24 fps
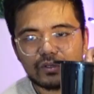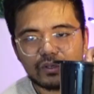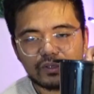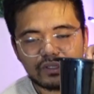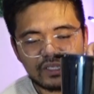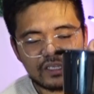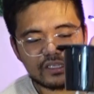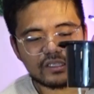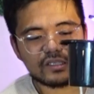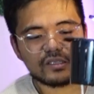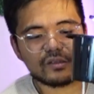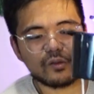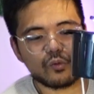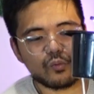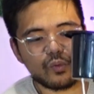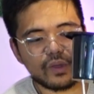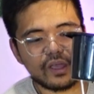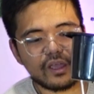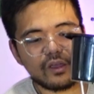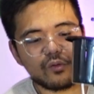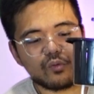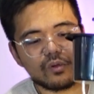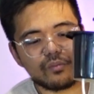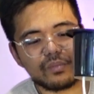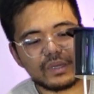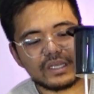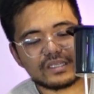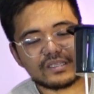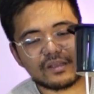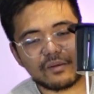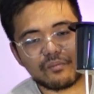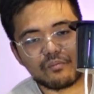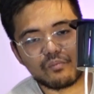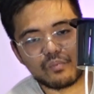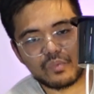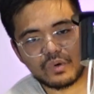So this wick will be
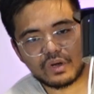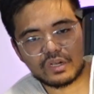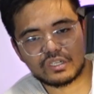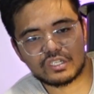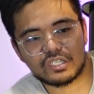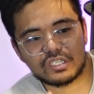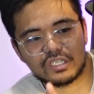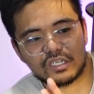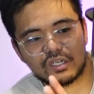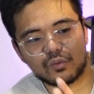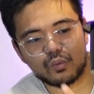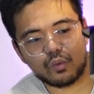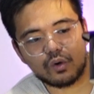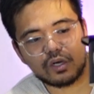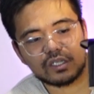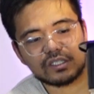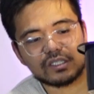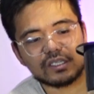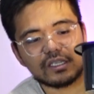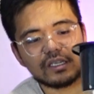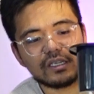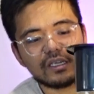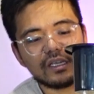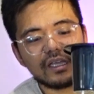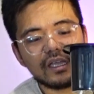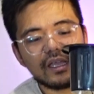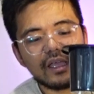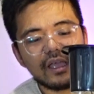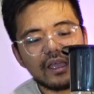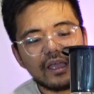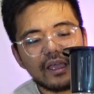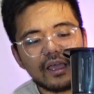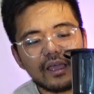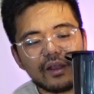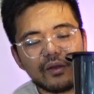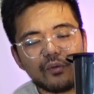submerged in water
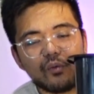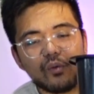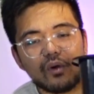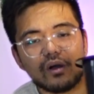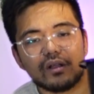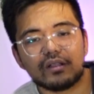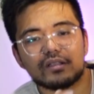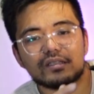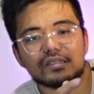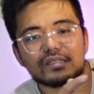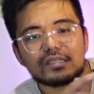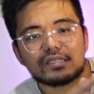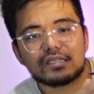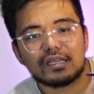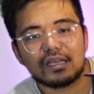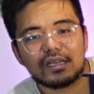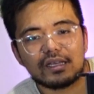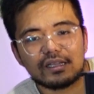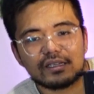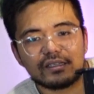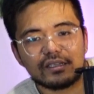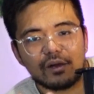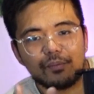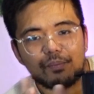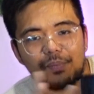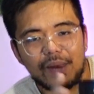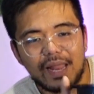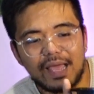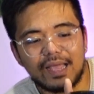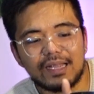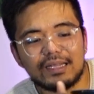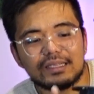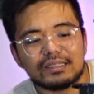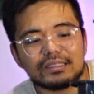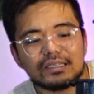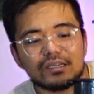and once the
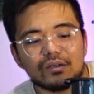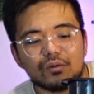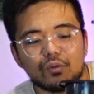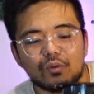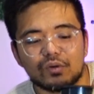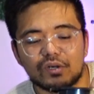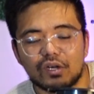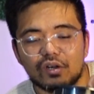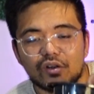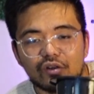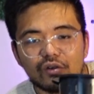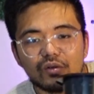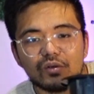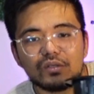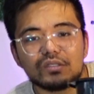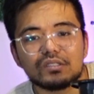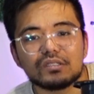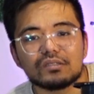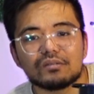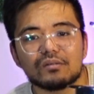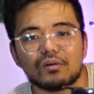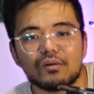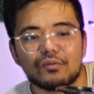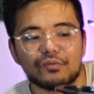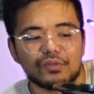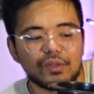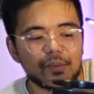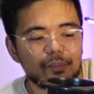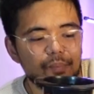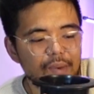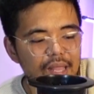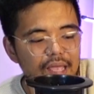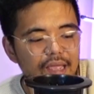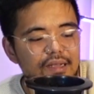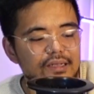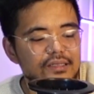plant or the root of the
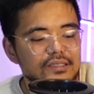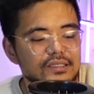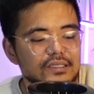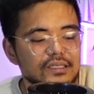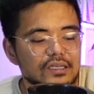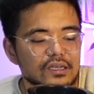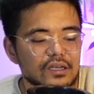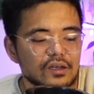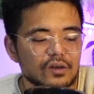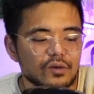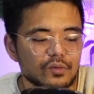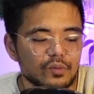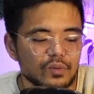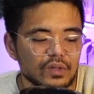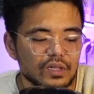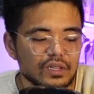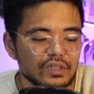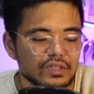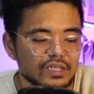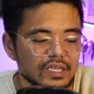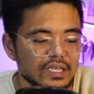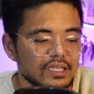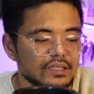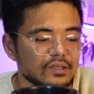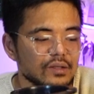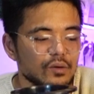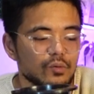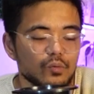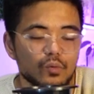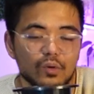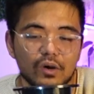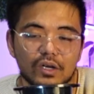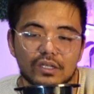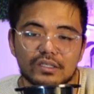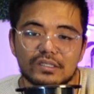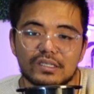plant will need
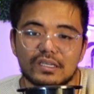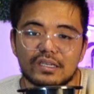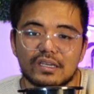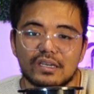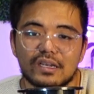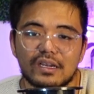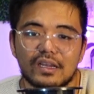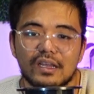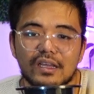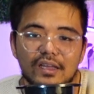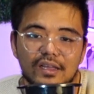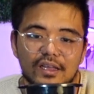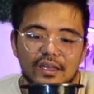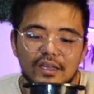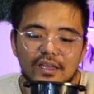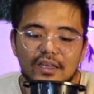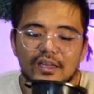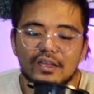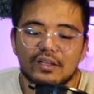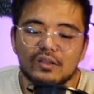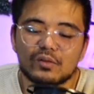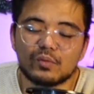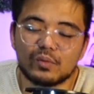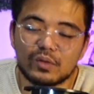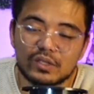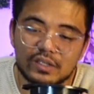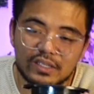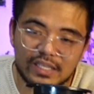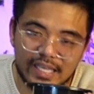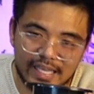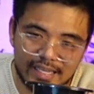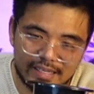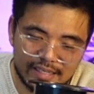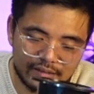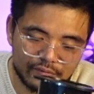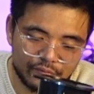water, it will
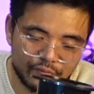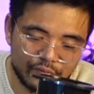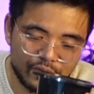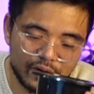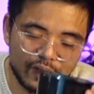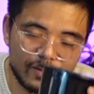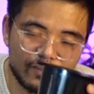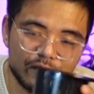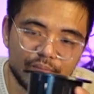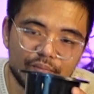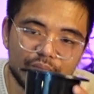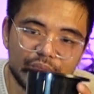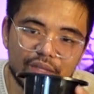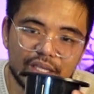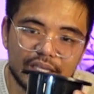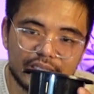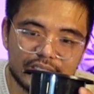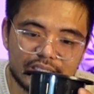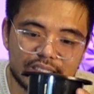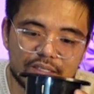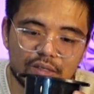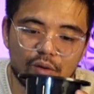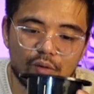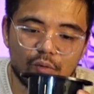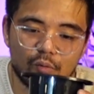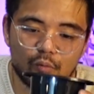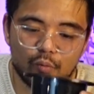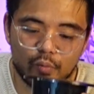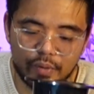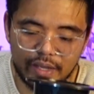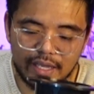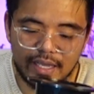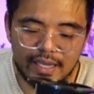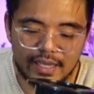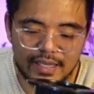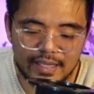get it from this
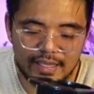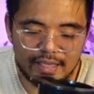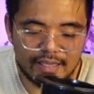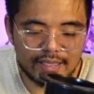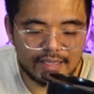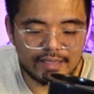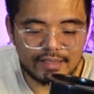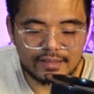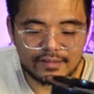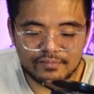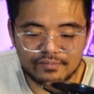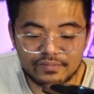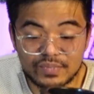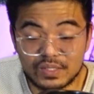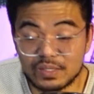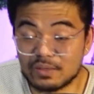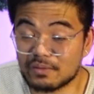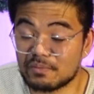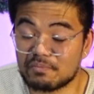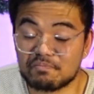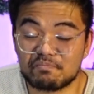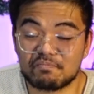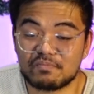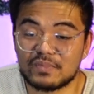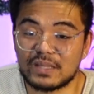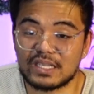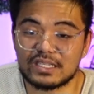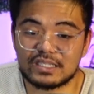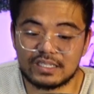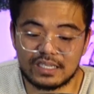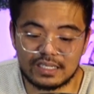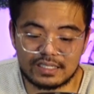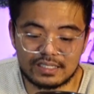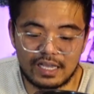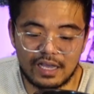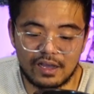wick. So that's
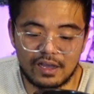just